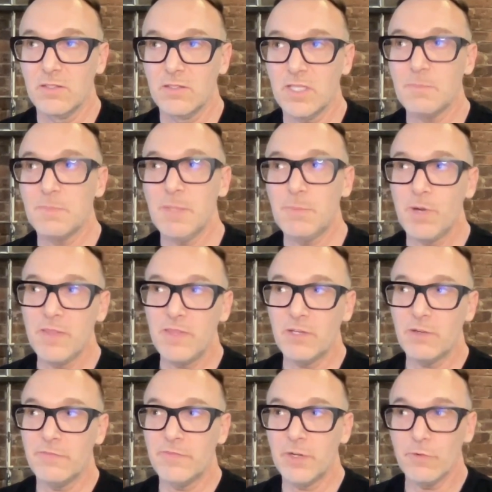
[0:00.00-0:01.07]
Some people I think
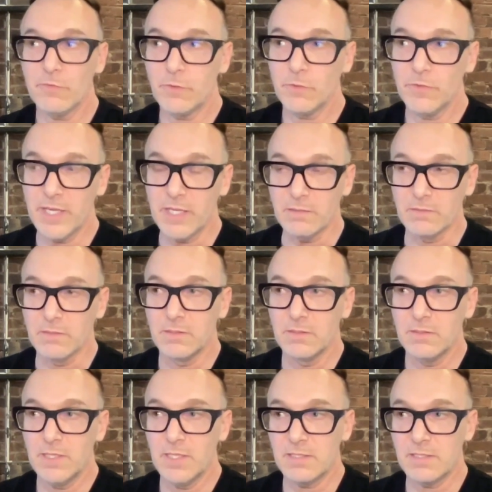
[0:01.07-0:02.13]
are fearful that
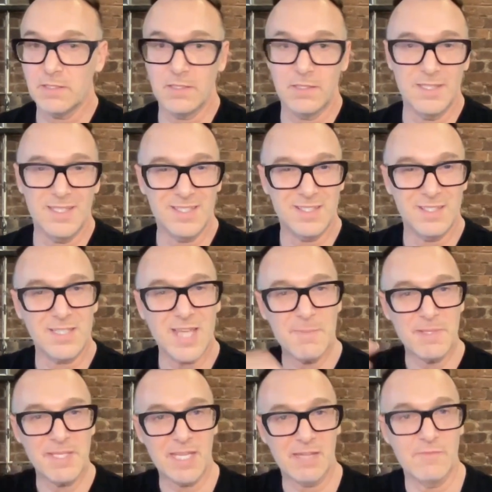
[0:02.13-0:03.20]
it's it, the
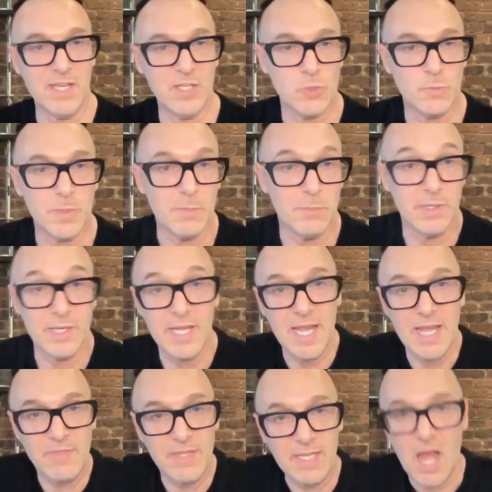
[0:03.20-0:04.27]
time to take advantage of people, and
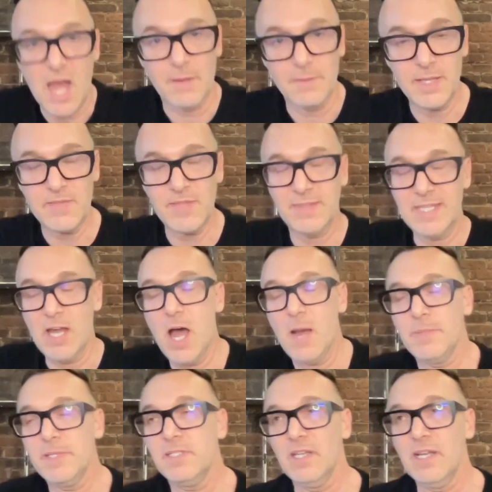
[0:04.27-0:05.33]
I, I think I think the
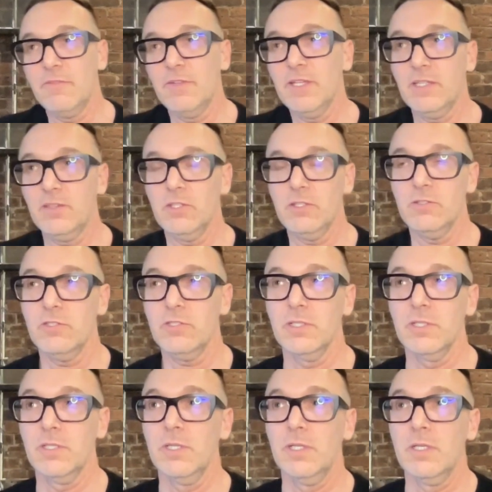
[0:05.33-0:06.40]
opposite. I feel like there's
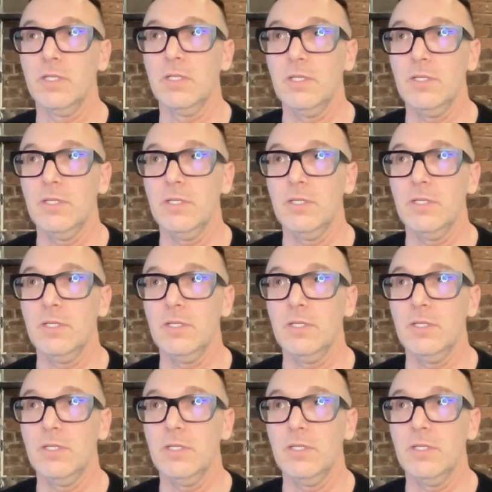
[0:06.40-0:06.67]
hmm.